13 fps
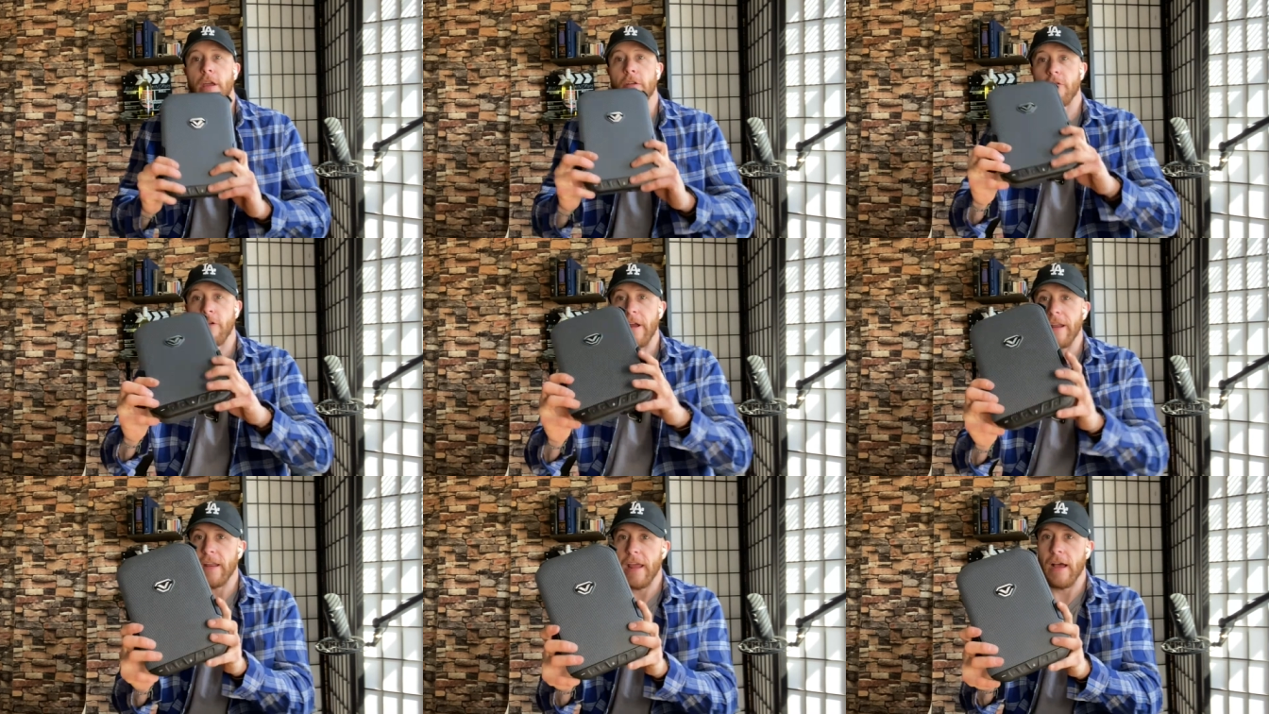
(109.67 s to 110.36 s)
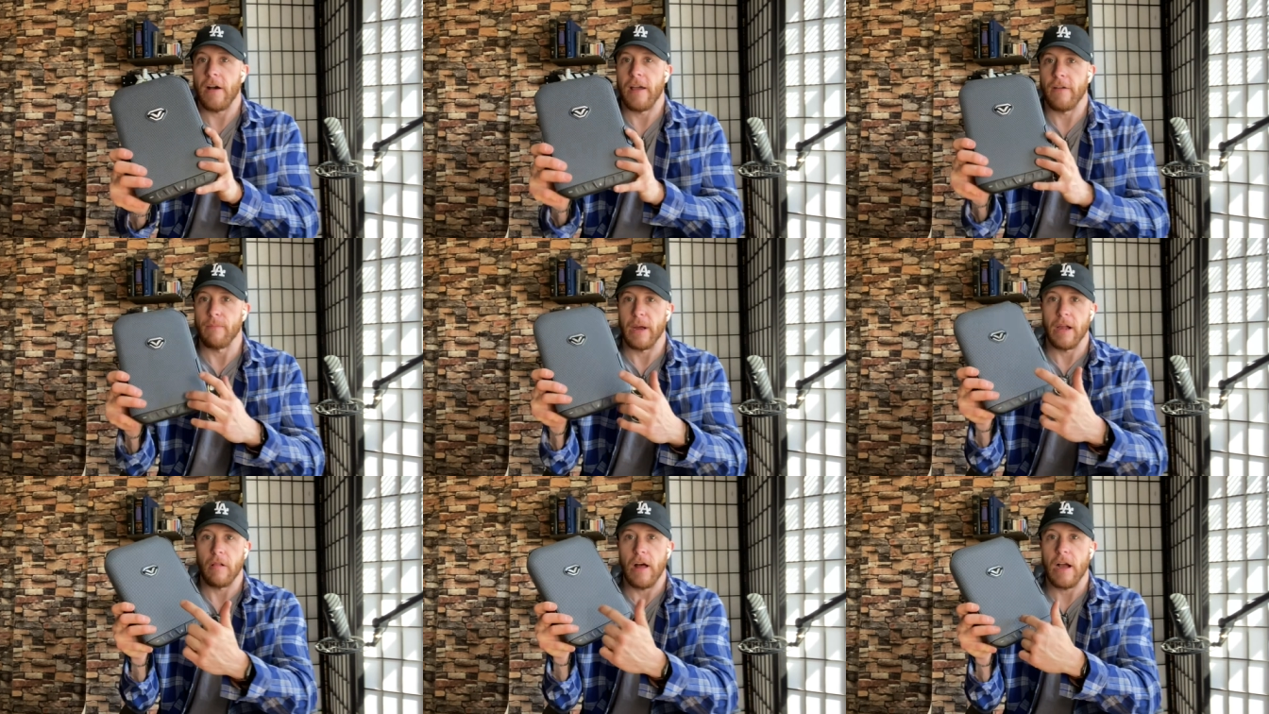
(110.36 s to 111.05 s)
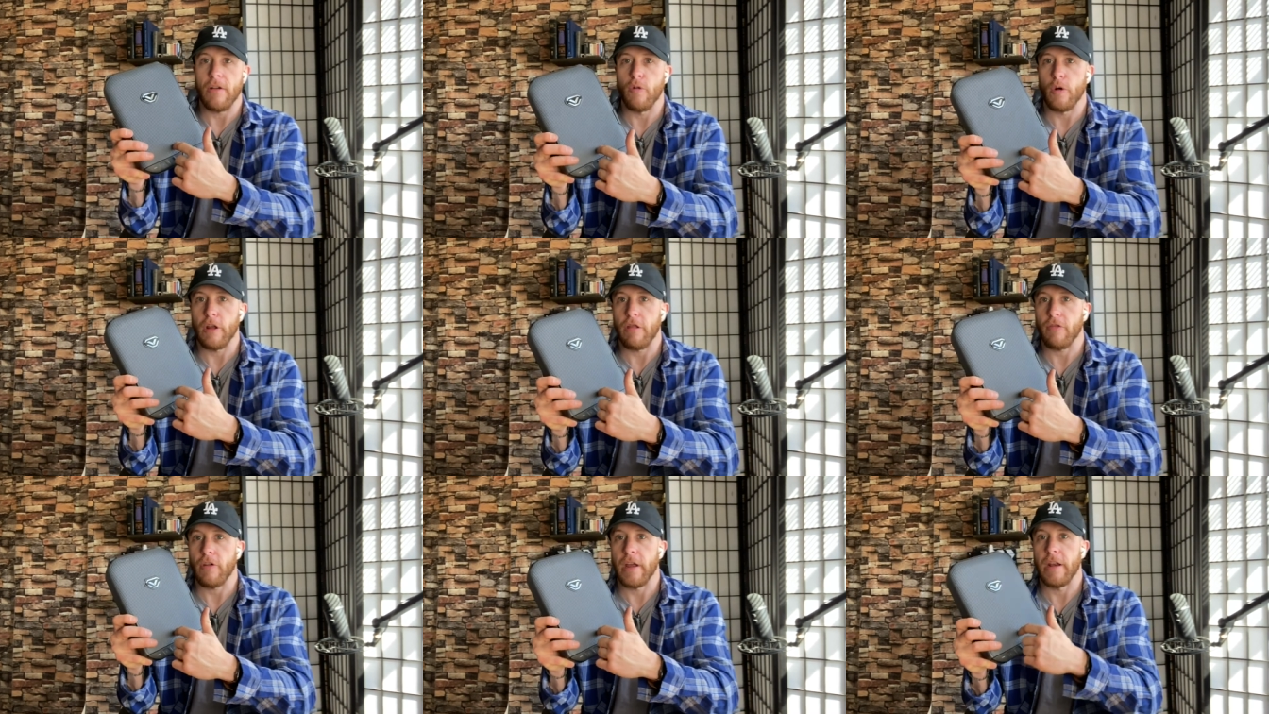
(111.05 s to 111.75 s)
And right now I have my Glock
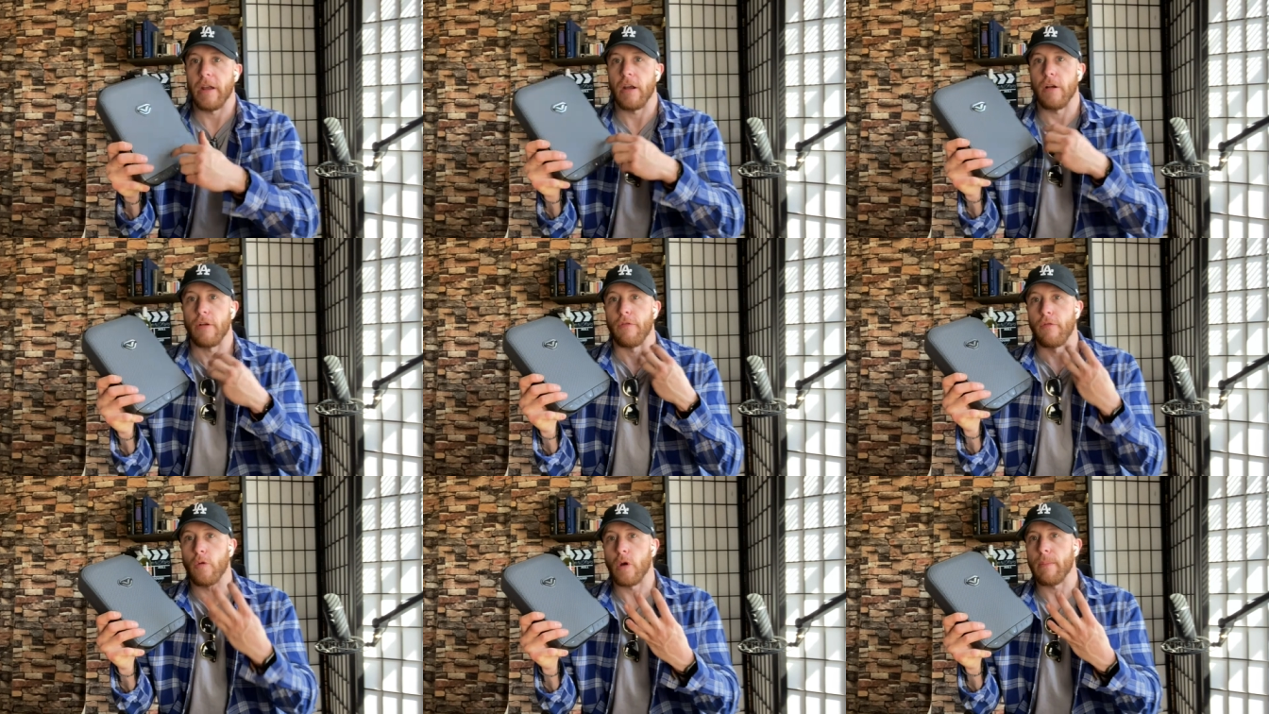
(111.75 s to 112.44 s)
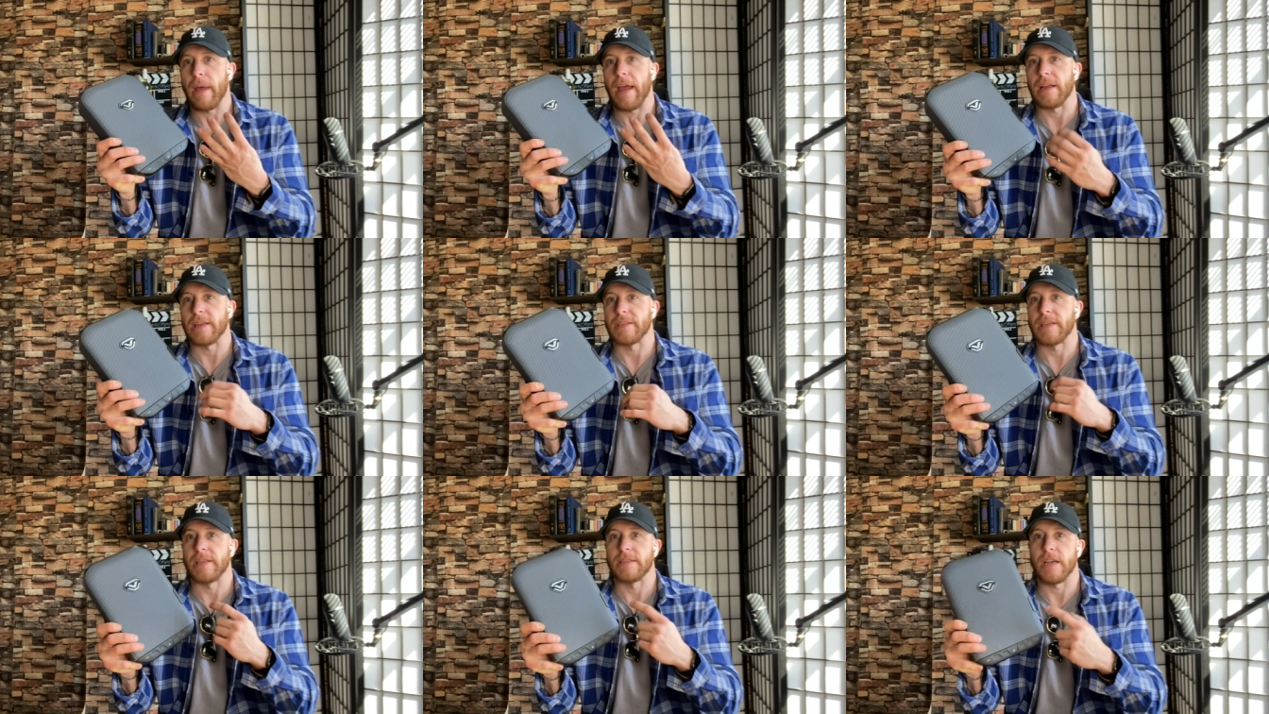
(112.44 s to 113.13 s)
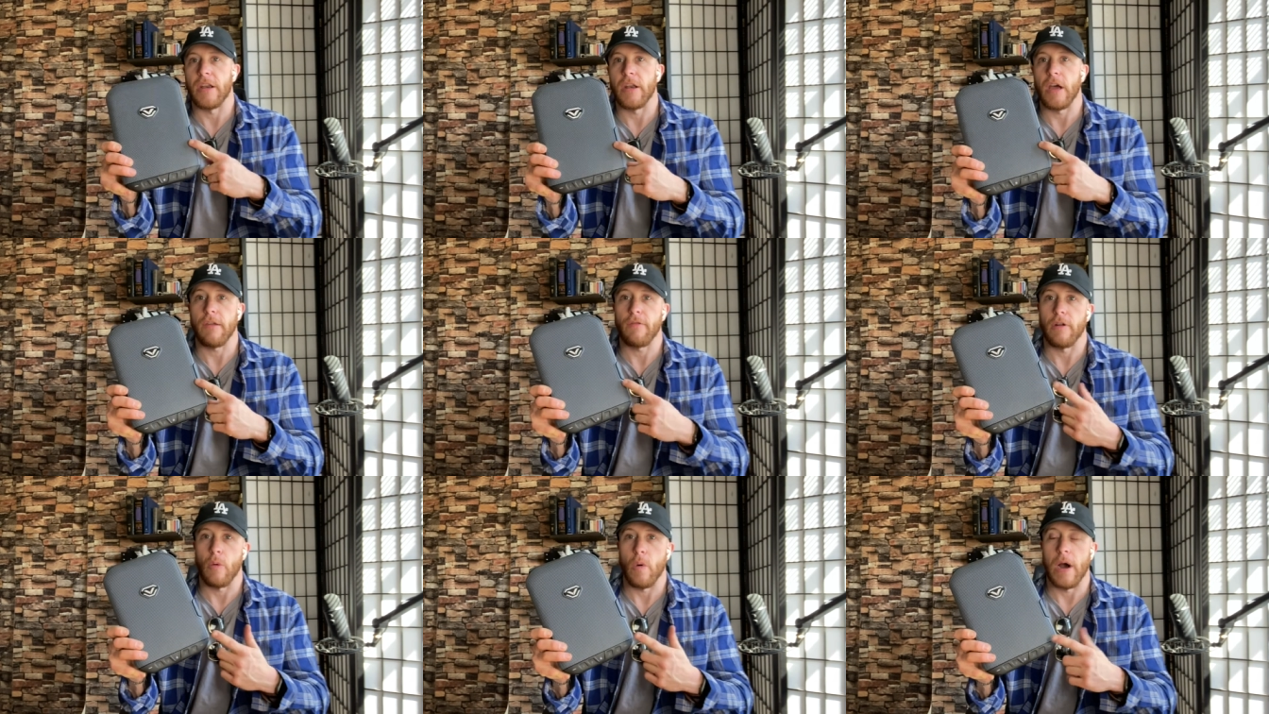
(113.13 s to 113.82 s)
43 in there, four magazines, a knife,
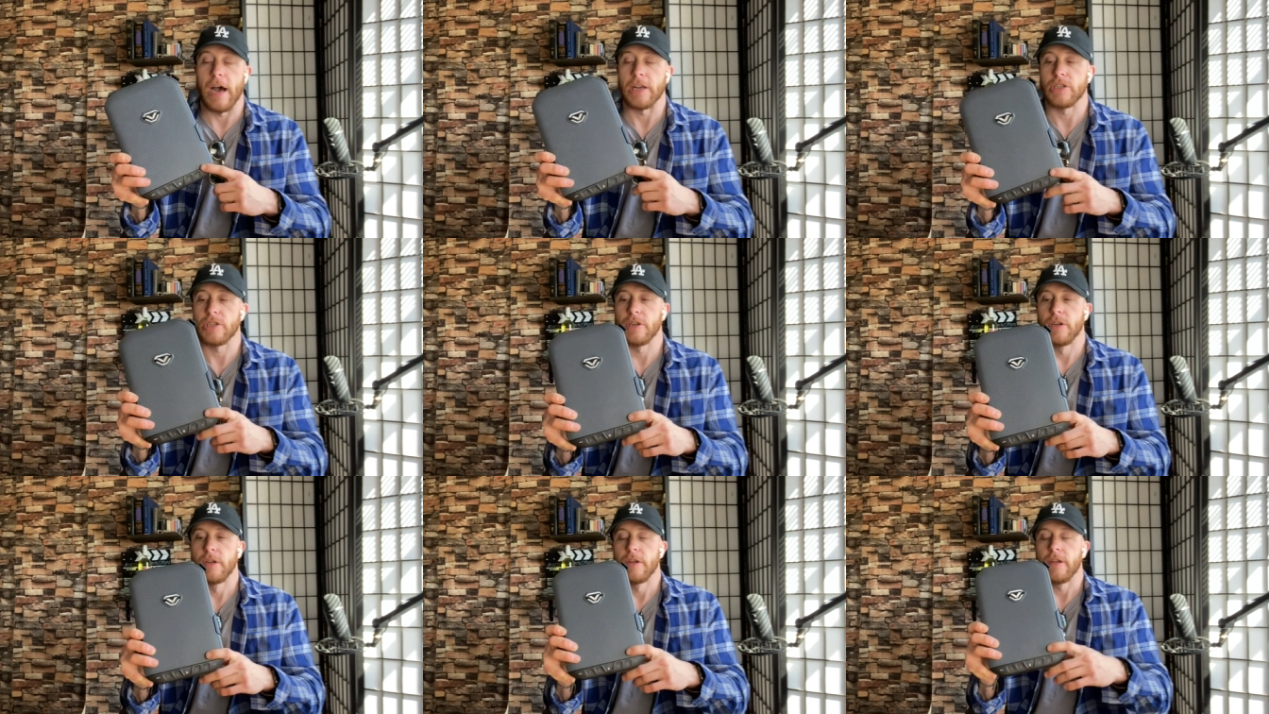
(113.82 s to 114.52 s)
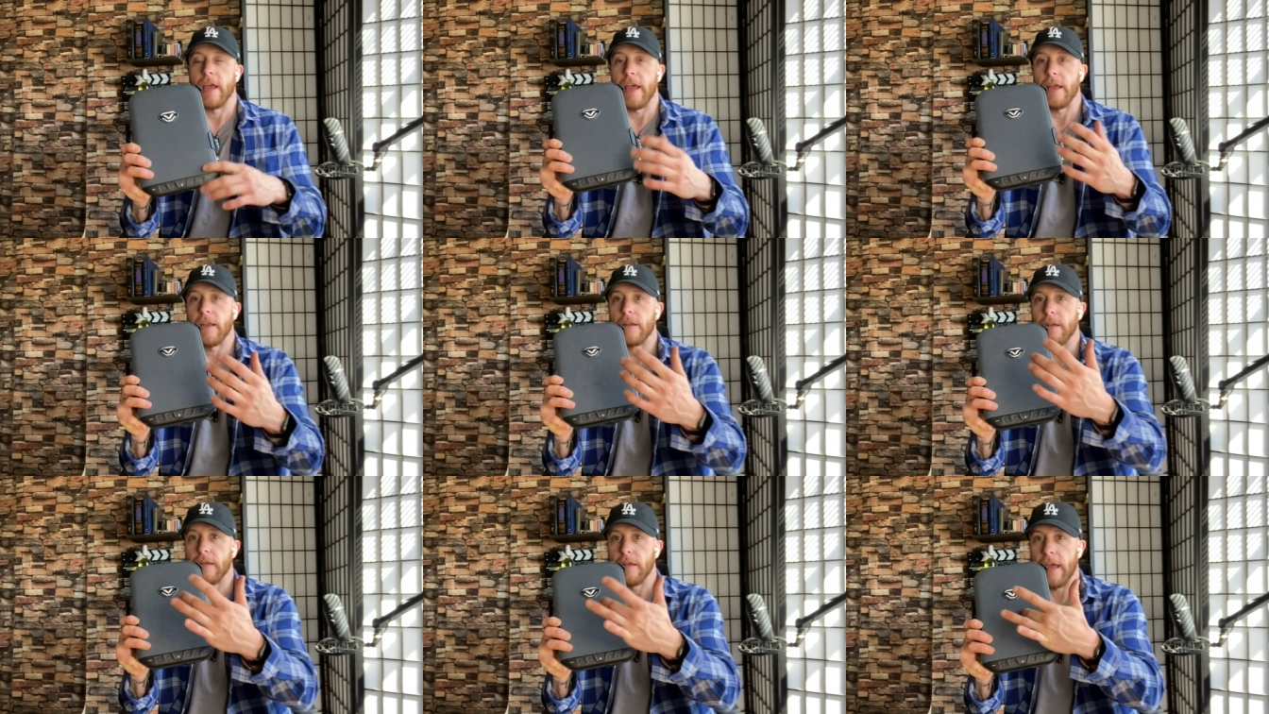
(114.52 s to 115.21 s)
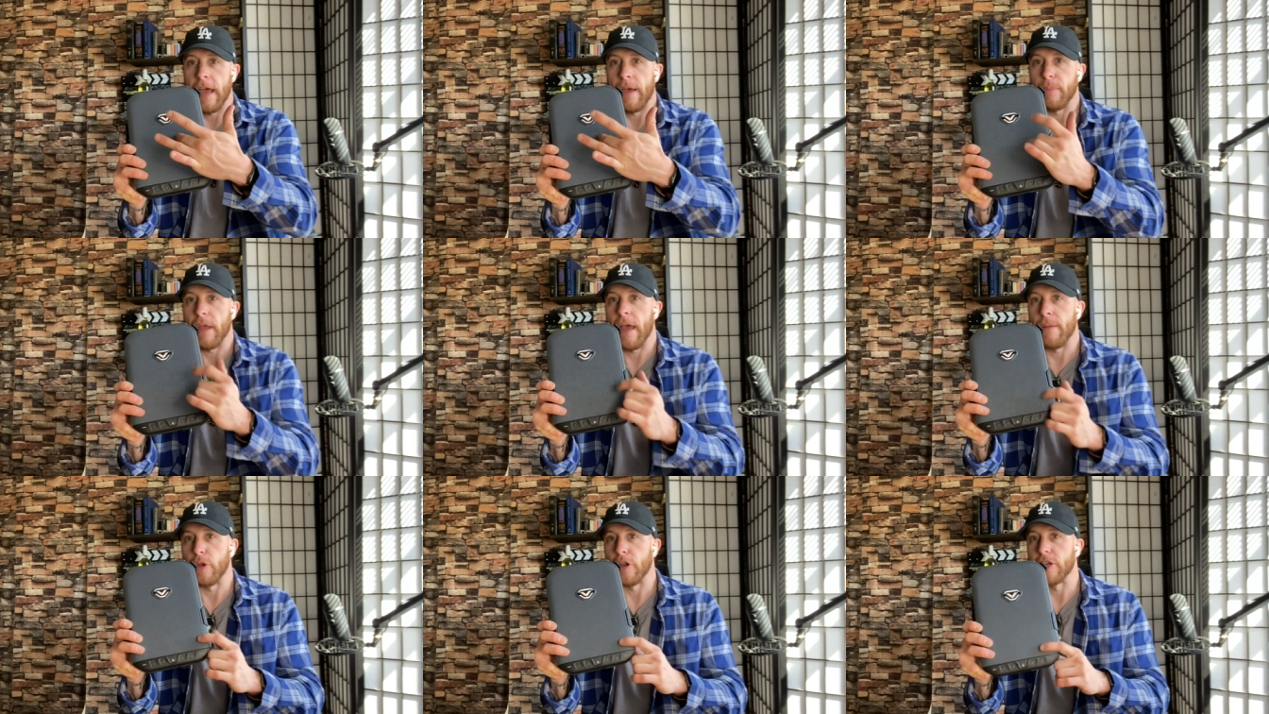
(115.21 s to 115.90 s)
and a watch and am
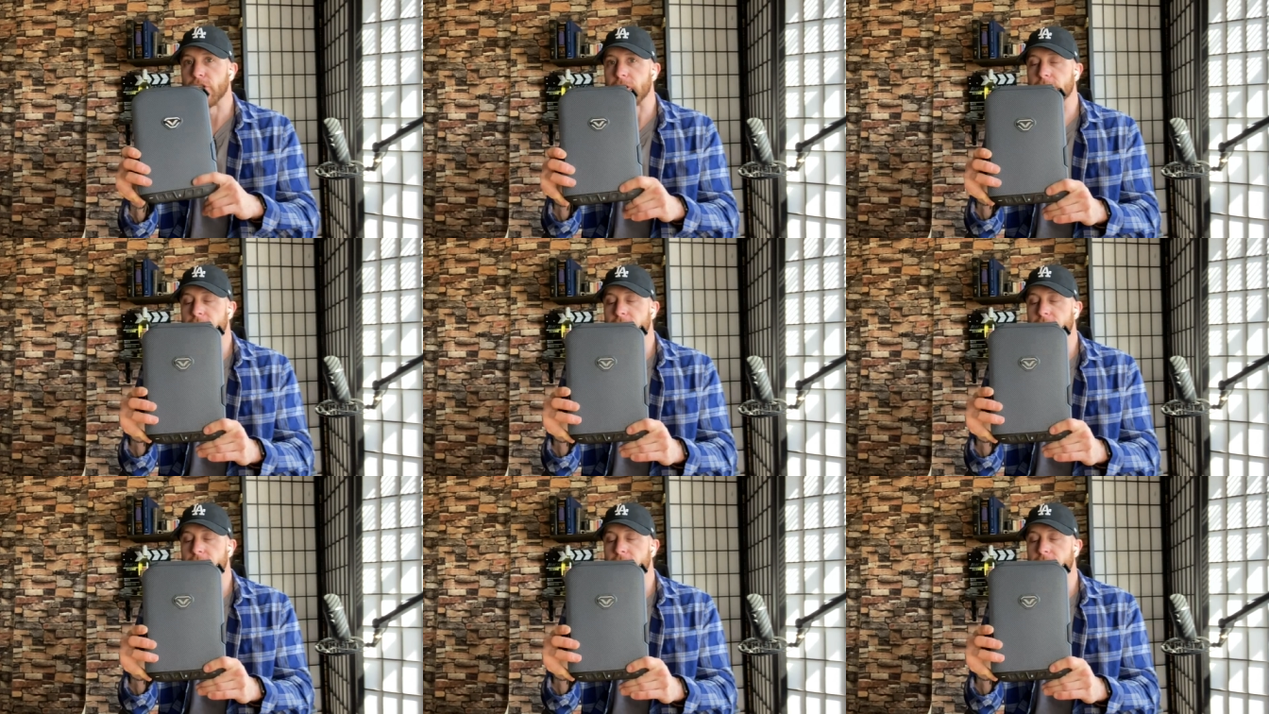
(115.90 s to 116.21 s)
ammunition.